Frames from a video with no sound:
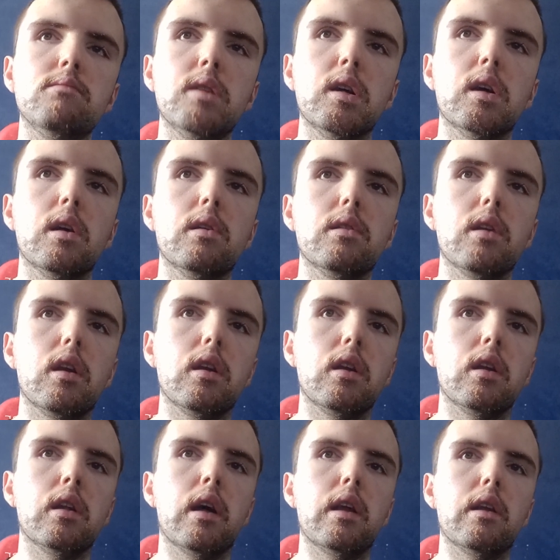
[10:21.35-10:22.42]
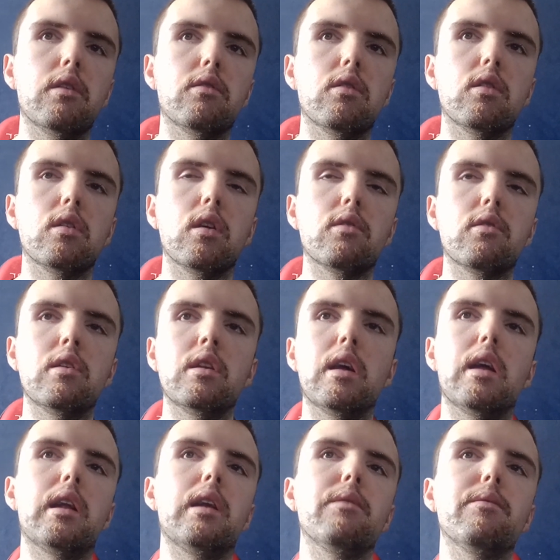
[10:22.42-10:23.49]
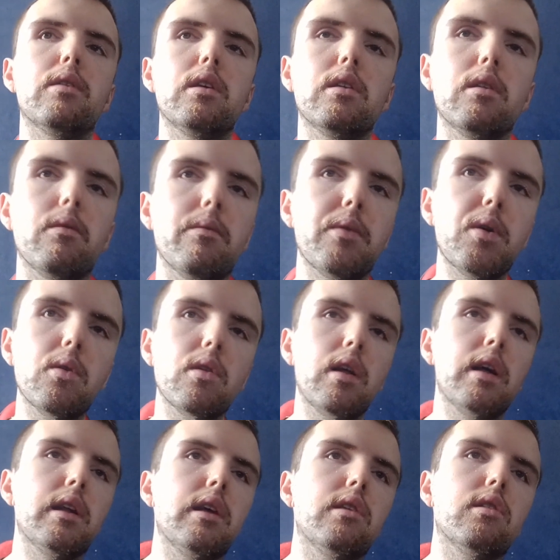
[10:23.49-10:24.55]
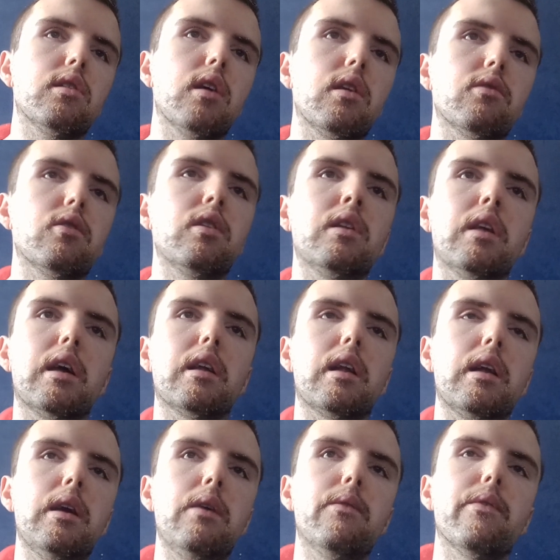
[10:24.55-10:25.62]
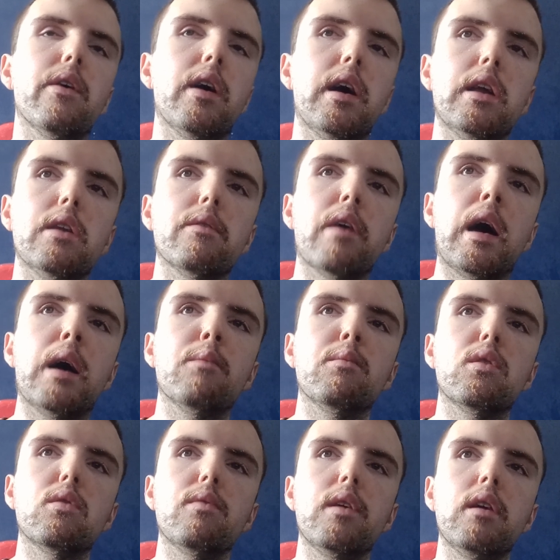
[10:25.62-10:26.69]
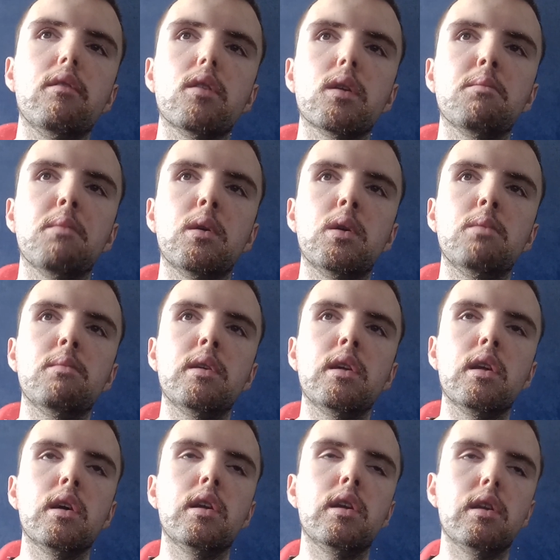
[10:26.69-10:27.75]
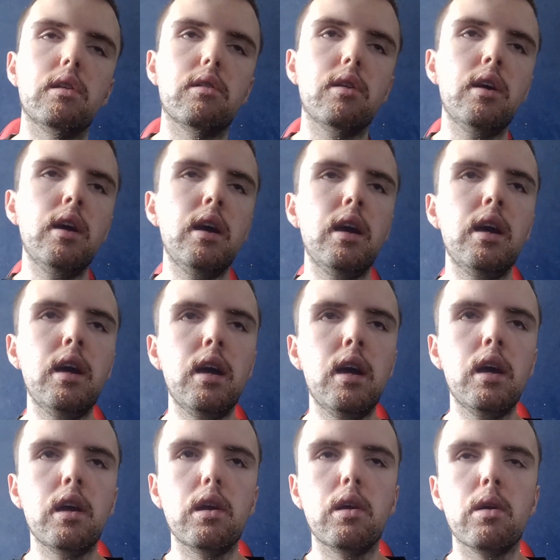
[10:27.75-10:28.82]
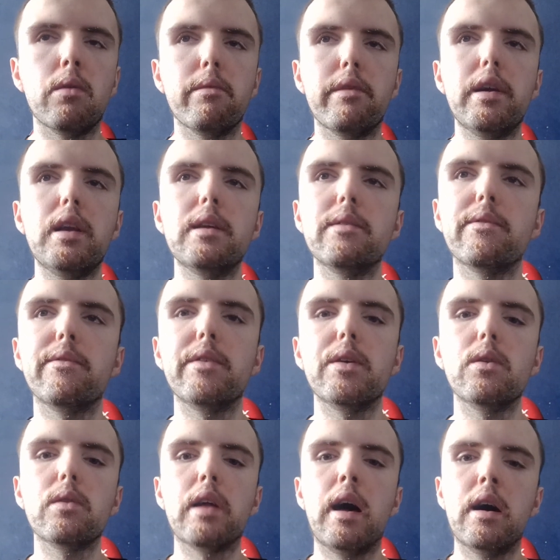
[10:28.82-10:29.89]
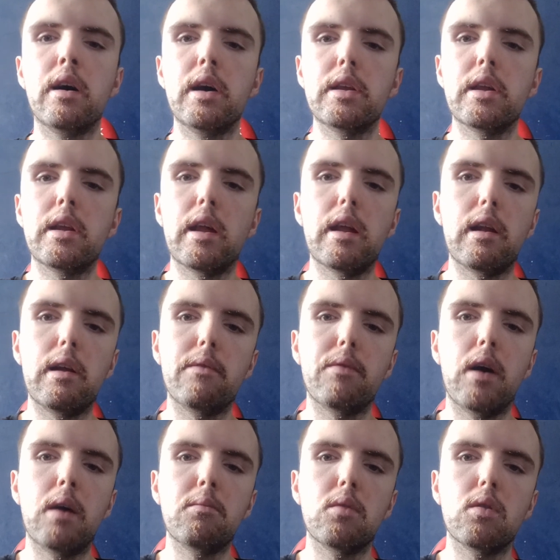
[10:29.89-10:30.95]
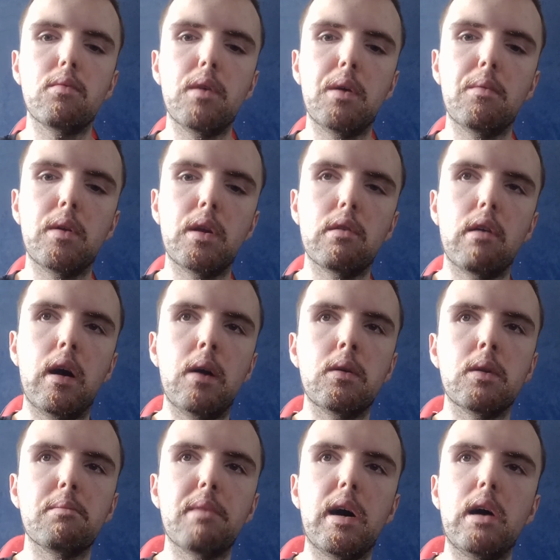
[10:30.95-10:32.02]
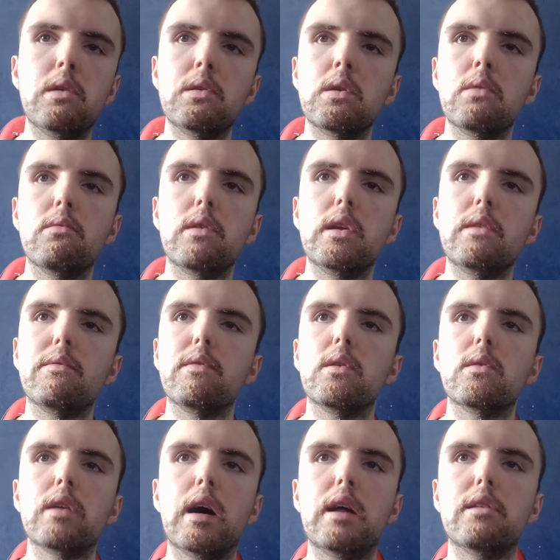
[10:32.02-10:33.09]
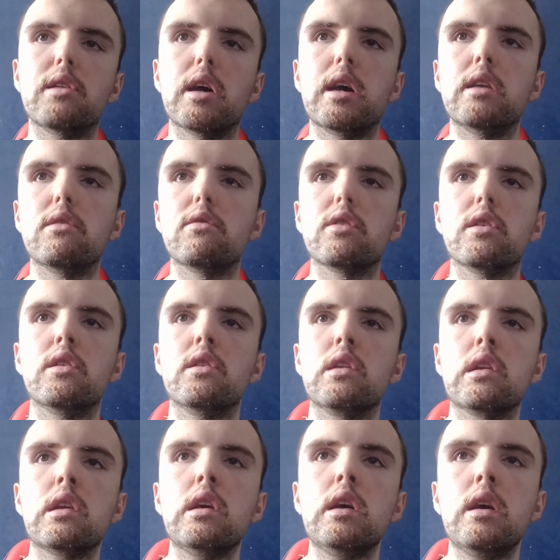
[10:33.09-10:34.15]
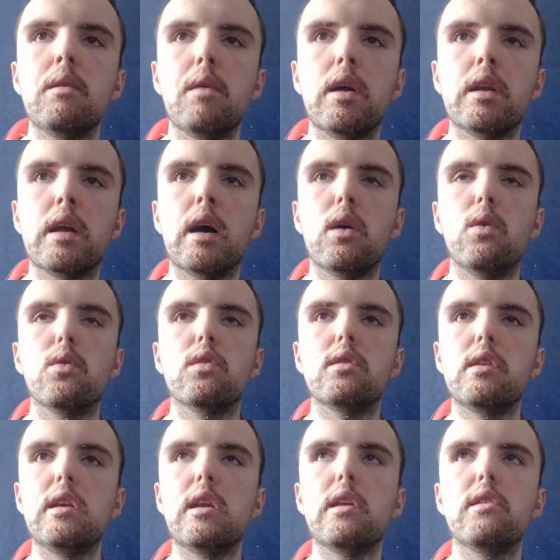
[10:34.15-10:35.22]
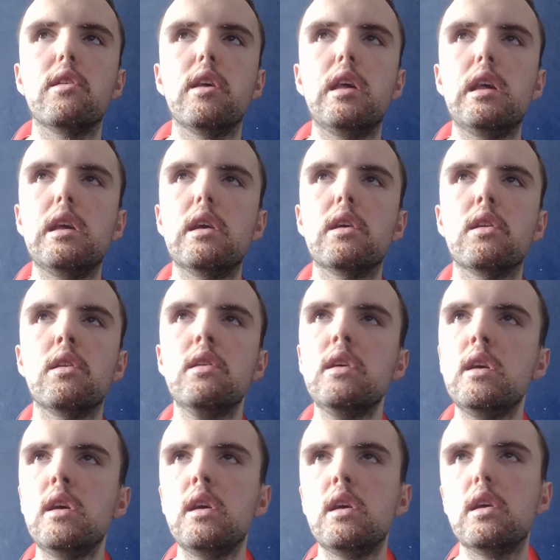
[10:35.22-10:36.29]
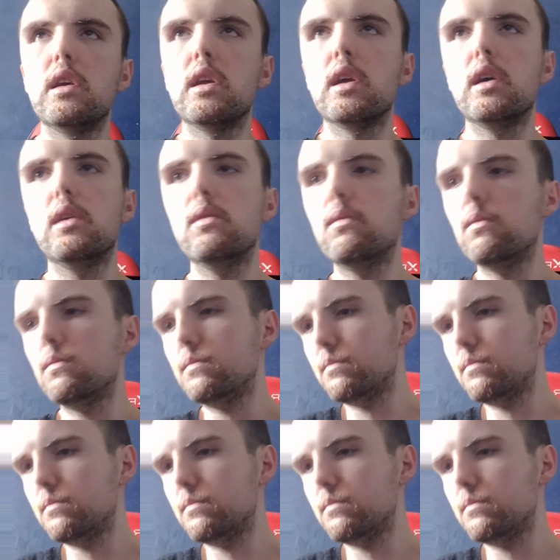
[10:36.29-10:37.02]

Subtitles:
you know, there's just such a negative, it feels like there's such a negative kind of atmosphere at the moment, and you can really feel that kind of negative atmosphere when you're out and about. You can really feel that tension and that hostility, and that